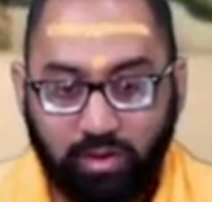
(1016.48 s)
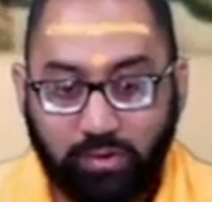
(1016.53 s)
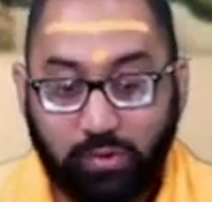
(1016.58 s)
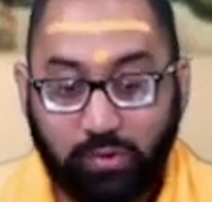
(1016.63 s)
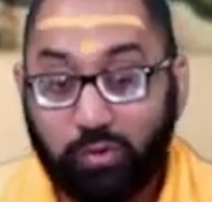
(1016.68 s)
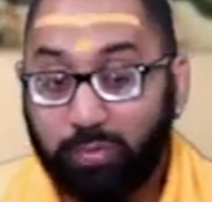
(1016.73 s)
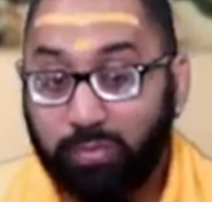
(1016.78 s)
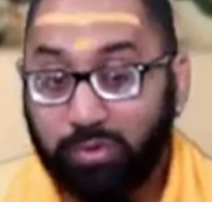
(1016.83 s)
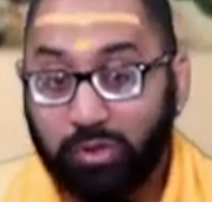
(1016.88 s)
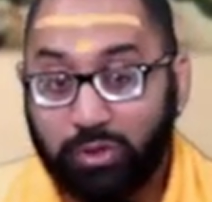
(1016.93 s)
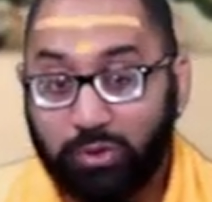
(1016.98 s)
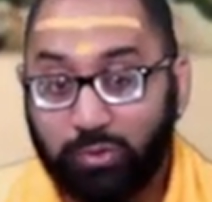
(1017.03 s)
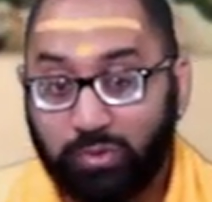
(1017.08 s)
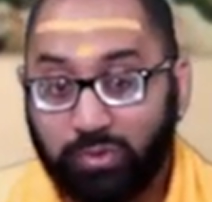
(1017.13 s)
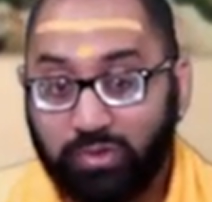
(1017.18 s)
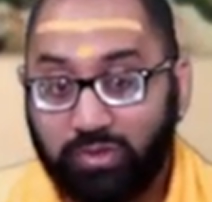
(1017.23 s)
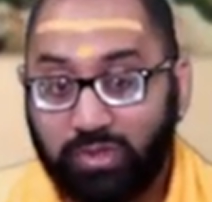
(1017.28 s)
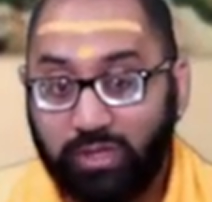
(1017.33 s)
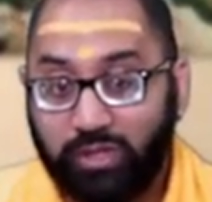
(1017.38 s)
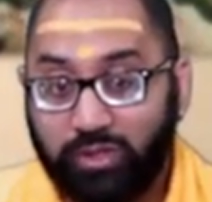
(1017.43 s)
So,
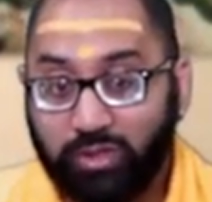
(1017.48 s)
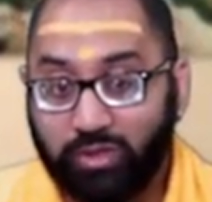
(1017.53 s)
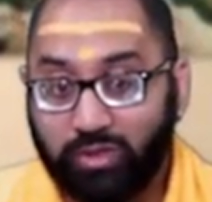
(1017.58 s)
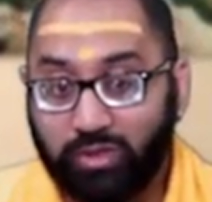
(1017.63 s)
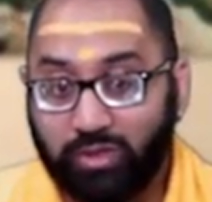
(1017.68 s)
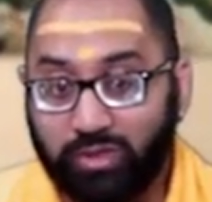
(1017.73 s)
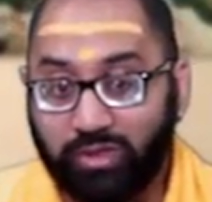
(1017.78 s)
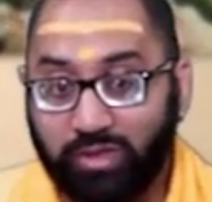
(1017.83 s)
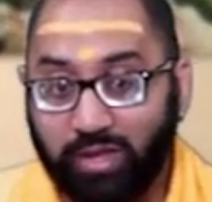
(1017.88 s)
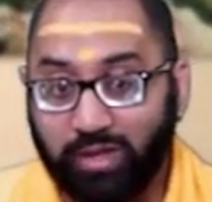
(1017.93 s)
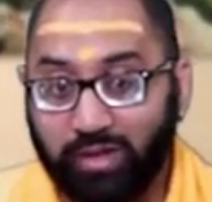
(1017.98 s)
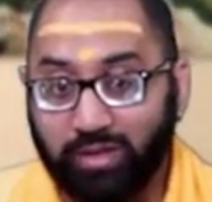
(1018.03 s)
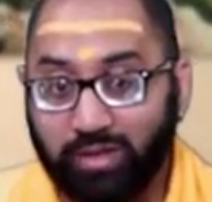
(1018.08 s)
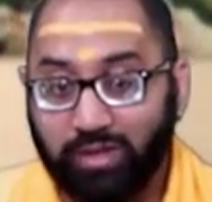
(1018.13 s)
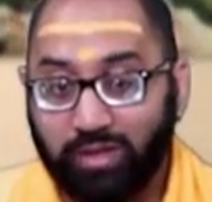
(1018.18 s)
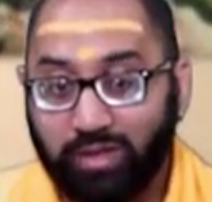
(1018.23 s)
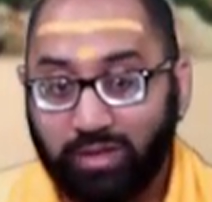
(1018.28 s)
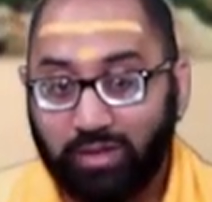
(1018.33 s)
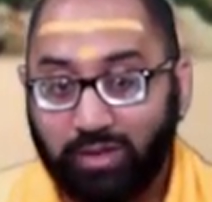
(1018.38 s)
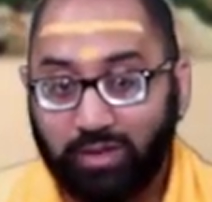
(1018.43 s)
spiritual seekerhood,
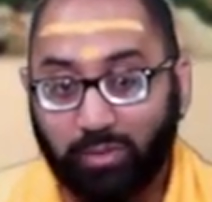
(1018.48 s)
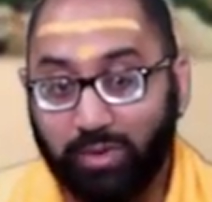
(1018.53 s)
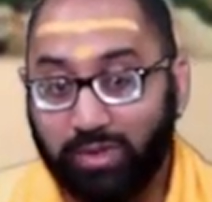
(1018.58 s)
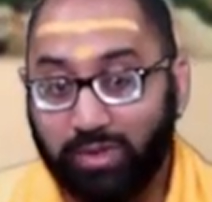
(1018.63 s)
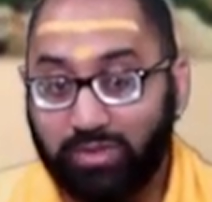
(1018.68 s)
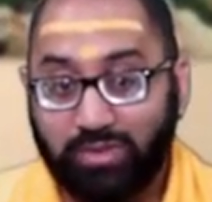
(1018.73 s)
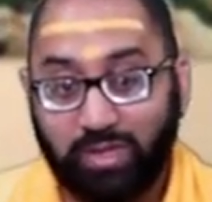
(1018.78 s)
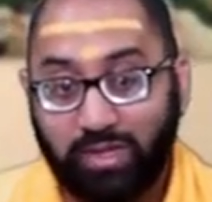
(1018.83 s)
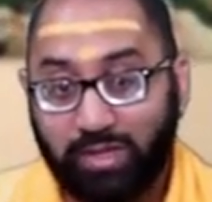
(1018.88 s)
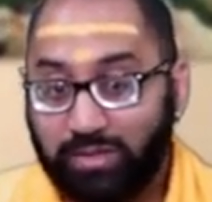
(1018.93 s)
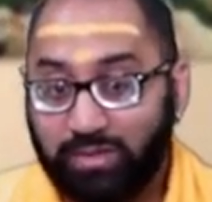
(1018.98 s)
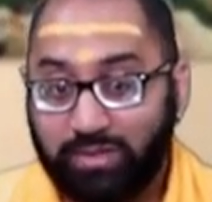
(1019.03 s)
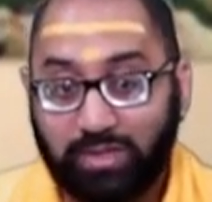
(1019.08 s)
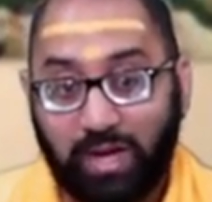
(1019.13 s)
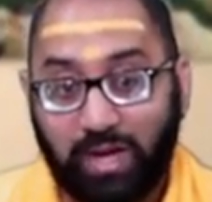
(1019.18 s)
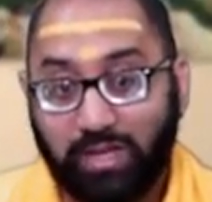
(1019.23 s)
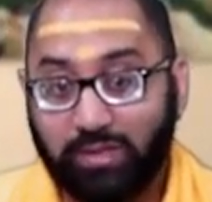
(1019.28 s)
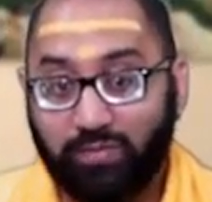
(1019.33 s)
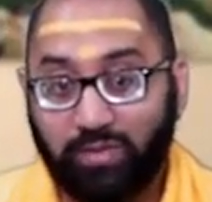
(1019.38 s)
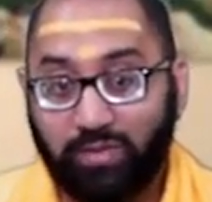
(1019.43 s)
then, we say a
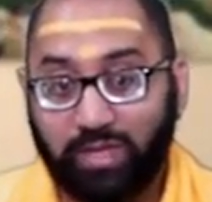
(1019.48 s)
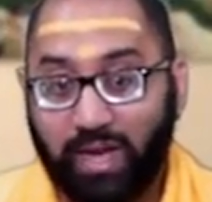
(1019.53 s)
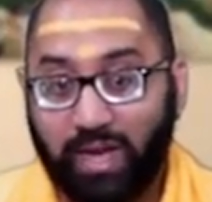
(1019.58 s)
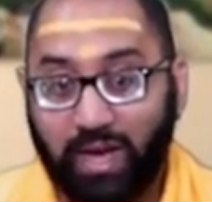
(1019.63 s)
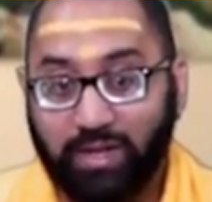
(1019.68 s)
sattvic